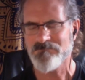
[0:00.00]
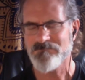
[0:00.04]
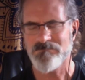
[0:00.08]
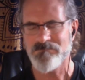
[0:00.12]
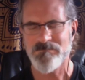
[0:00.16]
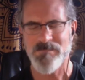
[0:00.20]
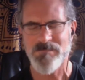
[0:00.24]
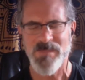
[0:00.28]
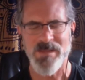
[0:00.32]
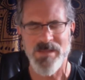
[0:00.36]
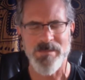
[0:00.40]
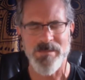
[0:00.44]

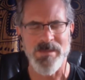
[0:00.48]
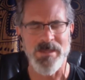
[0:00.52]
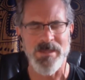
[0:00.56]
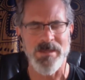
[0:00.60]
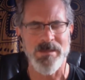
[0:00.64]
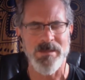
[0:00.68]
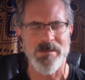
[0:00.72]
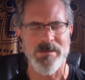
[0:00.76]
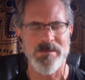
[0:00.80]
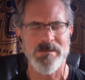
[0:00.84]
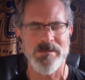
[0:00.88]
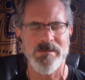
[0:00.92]
Maybe
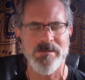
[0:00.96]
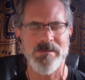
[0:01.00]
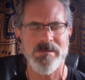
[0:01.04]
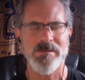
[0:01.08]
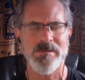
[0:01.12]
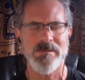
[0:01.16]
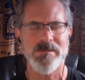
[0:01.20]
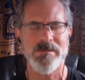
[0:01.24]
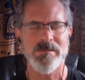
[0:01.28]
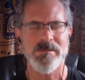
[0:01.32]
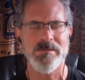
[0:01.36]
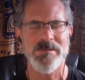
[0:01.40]

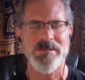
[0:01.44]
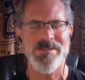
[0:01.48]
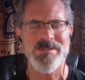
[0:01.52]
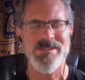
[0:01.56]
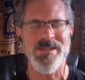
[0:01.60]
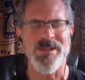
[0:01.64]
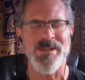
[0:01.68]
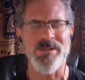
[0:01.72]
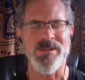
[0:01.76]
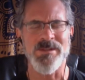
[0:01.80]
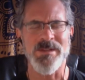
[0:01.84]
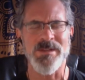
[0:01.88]

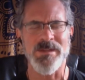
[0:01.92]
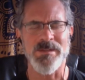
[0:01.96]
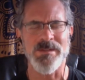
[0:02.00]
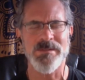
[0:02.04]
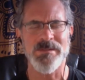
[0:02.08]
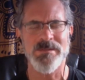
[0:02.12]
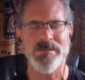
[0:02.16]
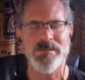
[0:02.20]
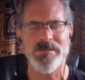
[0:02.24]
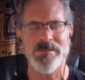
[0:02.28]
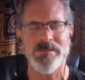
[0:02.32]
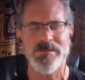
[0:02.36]
tingling,
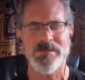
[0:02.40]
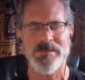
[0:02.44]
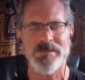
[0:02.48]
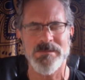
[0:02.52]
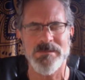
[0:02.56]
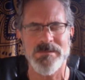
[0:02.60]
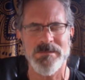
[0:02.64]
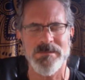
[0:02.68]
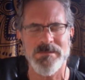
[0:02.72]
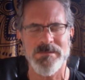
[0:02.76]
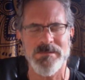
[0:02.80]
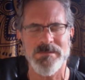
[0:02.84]

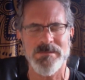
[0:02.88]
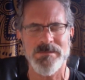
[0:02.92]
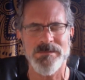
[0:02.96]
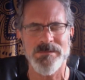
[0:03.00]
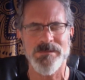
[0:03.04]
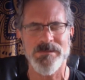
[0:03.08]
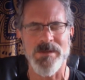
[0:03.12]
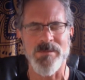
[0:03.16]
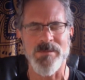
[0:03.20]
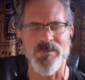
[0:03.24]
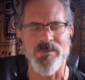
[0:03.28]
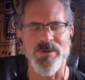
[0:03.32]

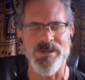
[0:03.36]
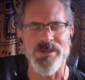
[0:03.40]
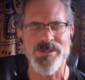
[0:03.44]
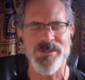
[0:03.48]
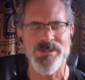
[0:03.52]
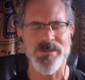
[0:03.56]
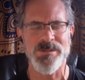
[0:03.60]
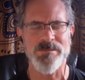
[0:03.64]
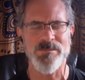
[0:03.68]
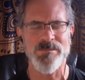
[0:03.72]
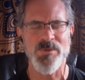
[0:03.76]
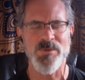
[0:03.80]

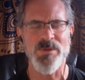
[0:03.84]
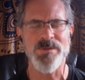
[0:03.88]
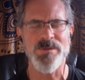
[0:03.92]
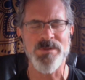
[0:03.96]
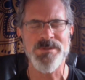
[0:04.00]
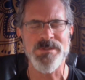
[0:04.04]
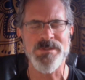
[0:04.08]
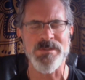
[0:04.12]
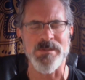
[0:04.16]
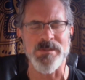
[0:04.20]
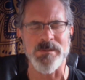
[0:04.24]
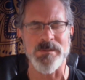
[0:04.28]
vibration
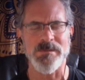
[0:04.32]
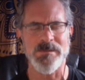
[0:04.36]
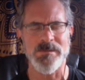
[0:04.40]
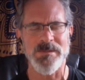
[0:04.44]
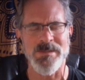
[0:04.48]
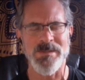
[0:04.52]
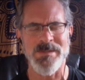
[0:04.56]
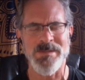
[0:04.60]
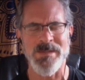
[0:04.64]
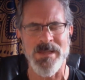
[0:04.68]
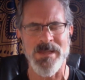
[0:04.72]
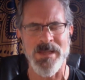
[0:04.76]
pulsing
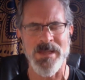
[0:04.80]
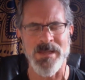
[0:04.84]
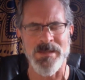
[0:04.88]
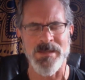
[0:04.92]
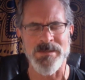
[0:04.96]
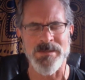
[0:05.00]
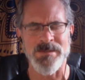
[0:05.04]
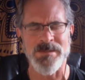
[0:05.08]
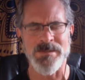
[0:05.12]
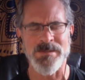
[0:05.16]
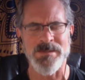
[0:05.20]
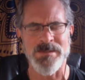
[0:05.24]
in the
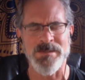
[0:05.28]
hands.